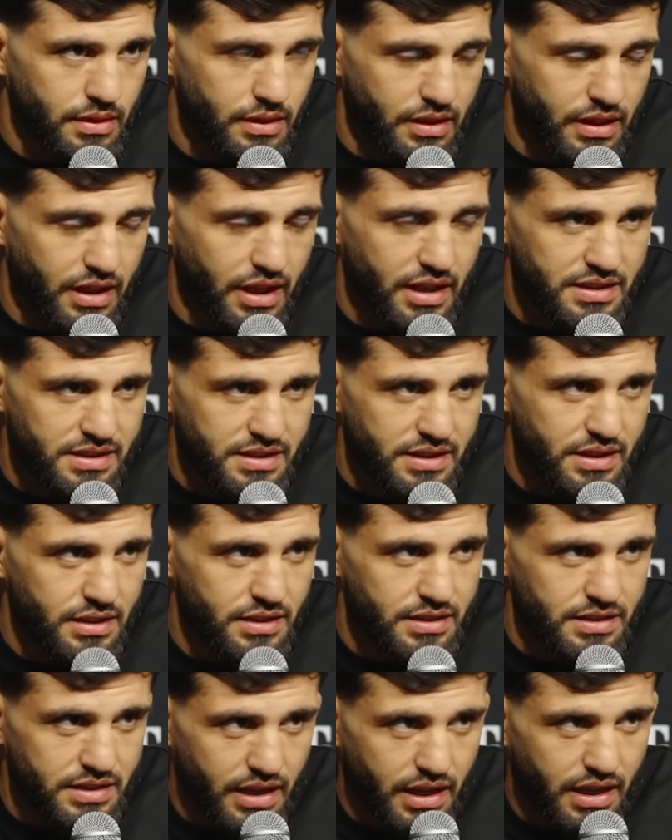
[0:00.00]
that
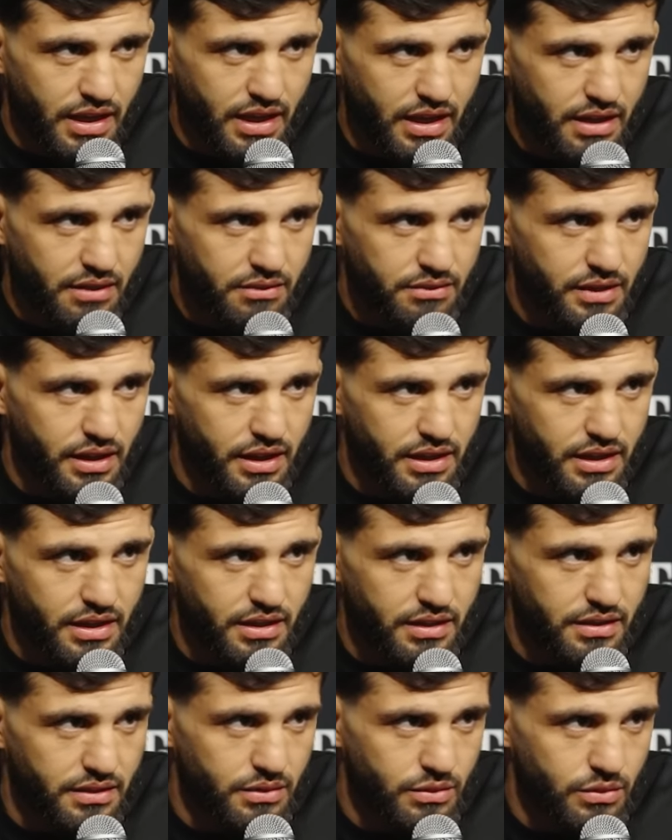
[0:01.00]
skills I have, I
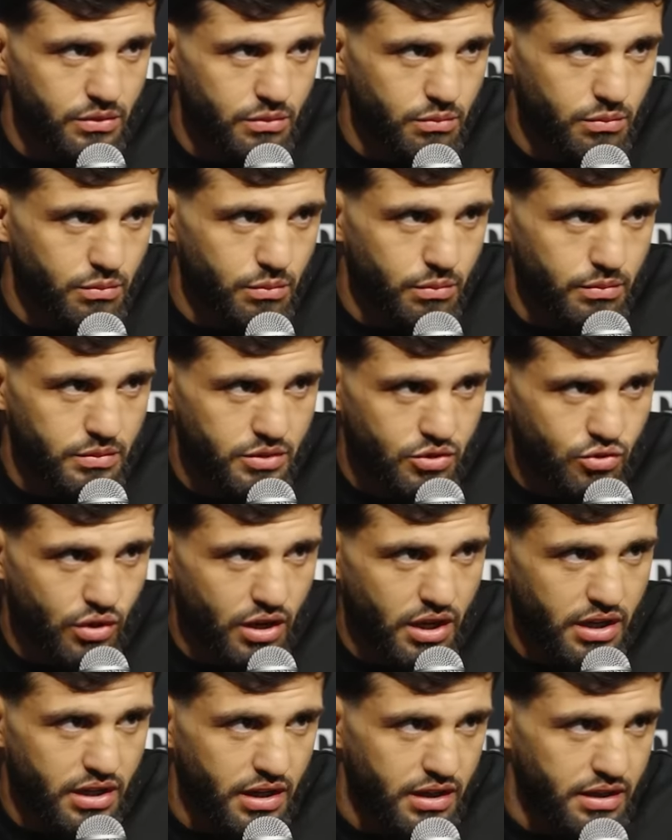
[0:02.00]
can
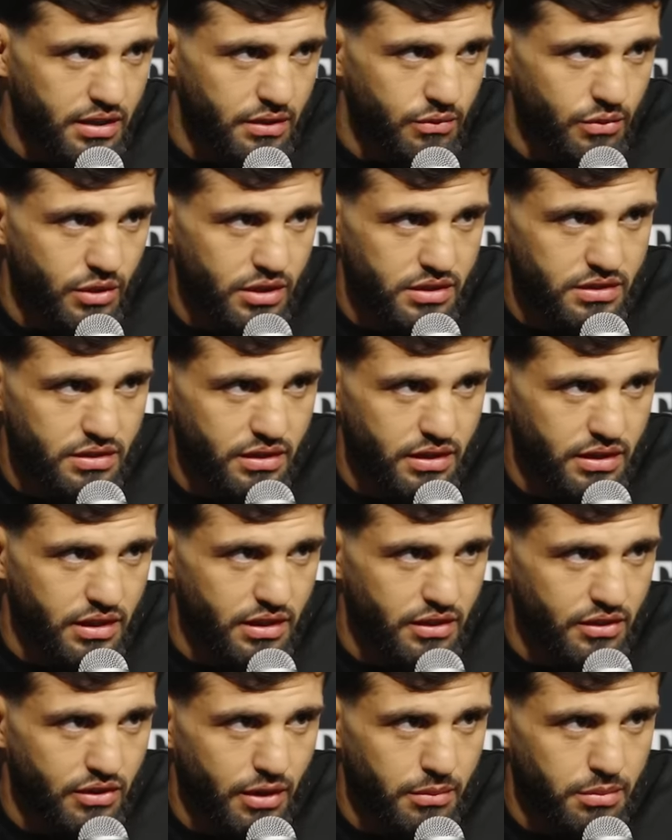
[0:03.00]
strike, I can wrestle, I
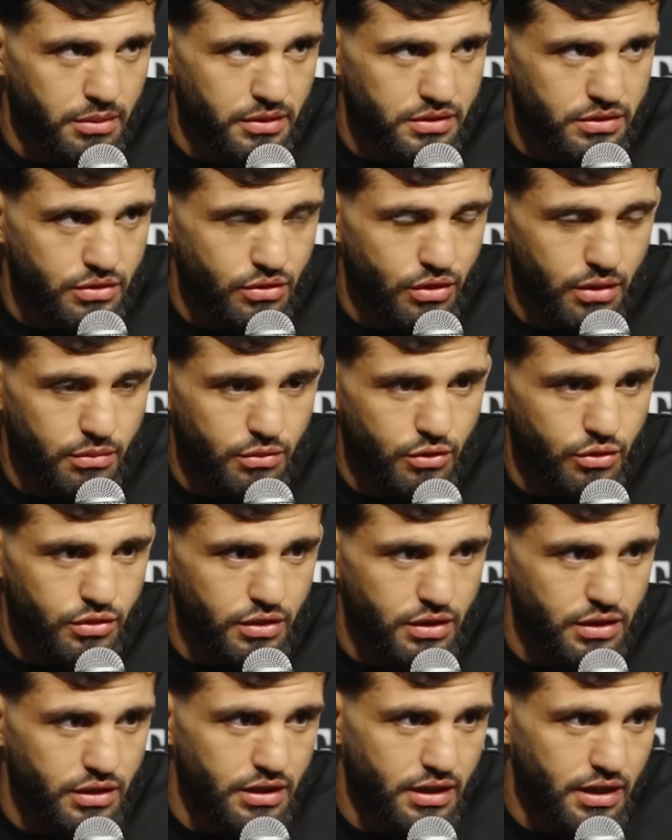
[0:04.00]
can grapple. So I'm
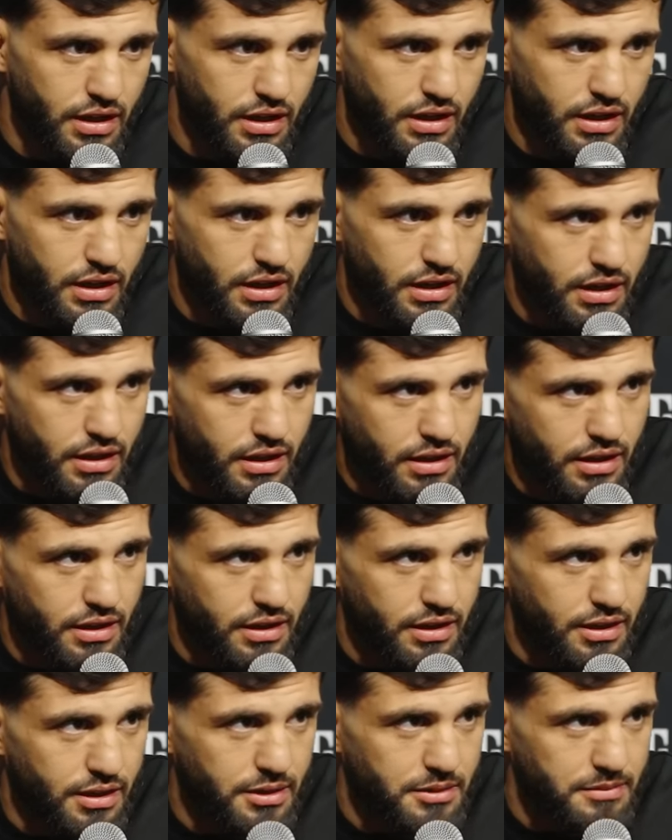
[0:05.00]
gonna
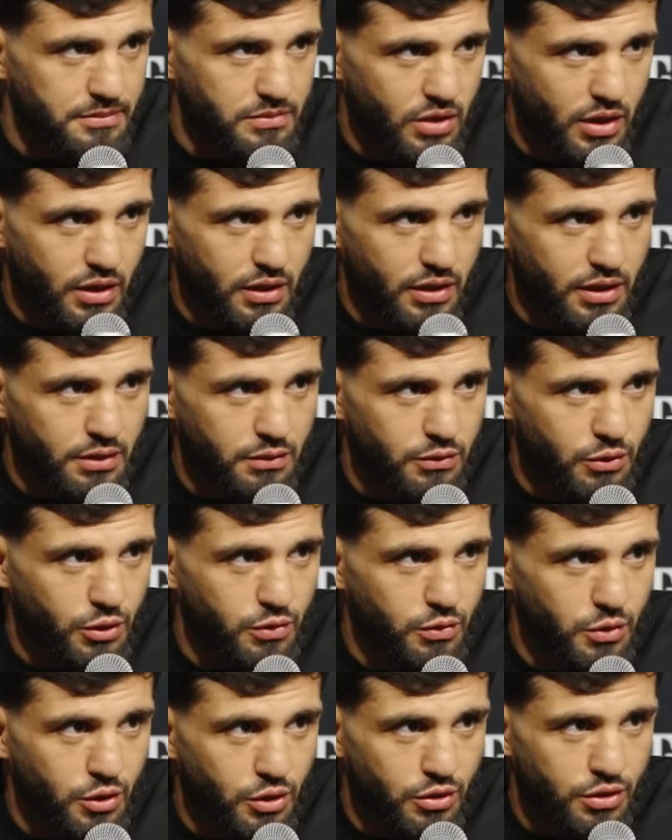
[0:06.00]
uh, tell him
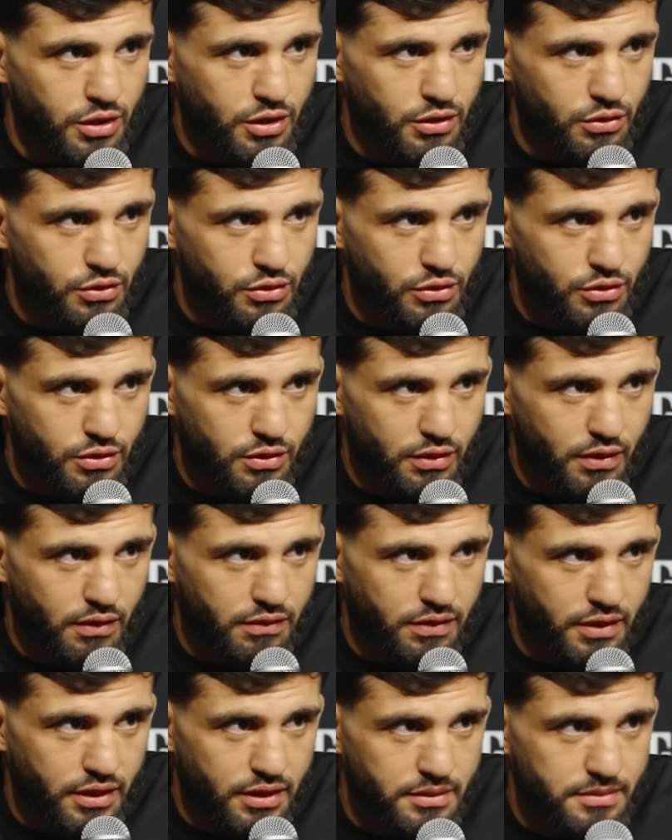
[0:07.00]
what we're gonna do during the
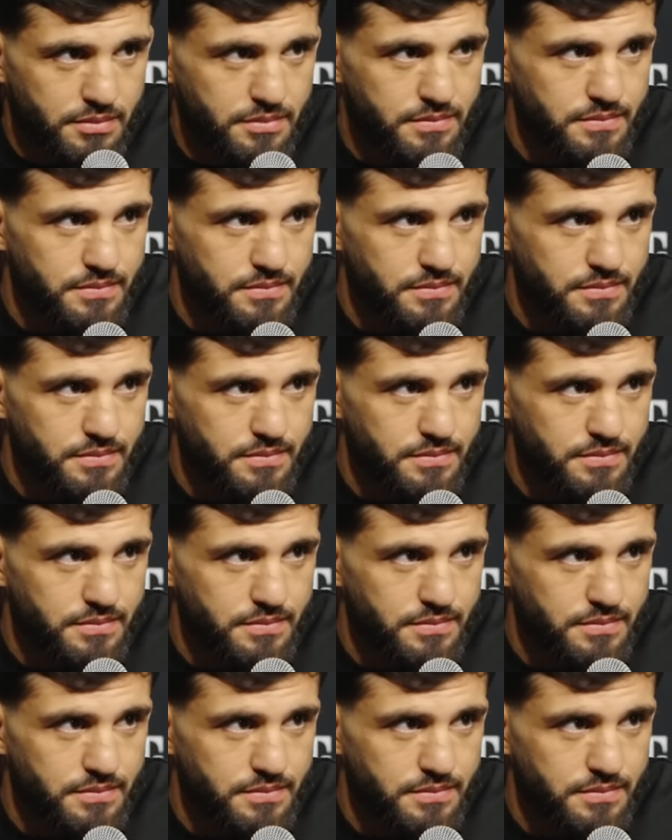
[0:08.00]
fight.